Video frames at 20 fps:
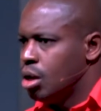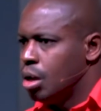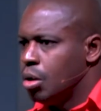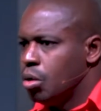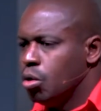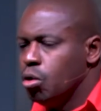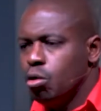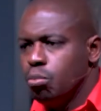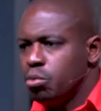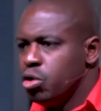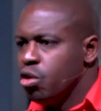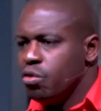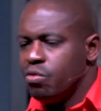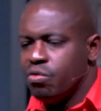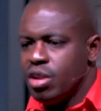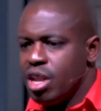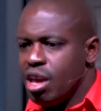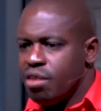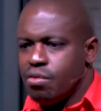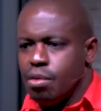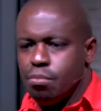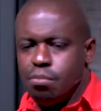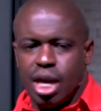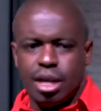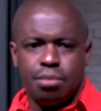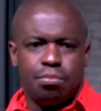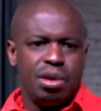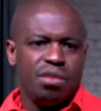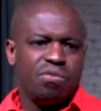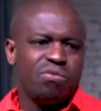whom you've never
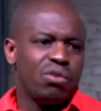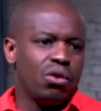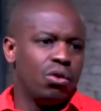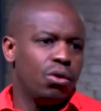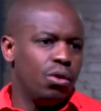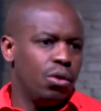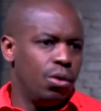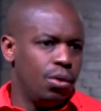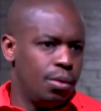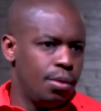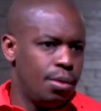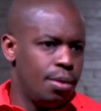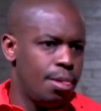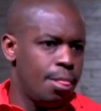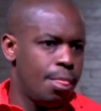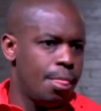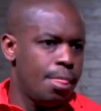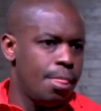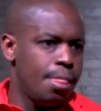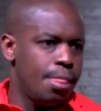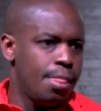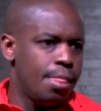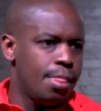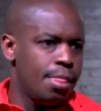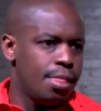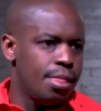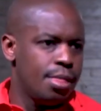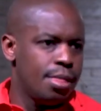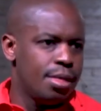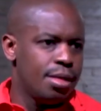met before?
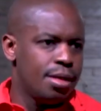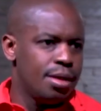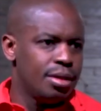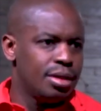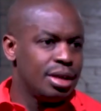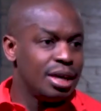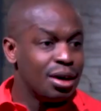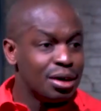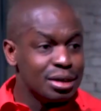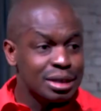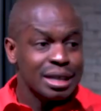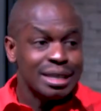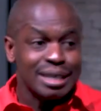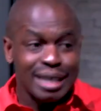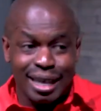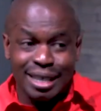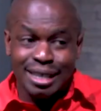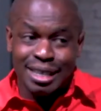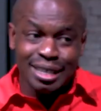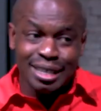The answer is actually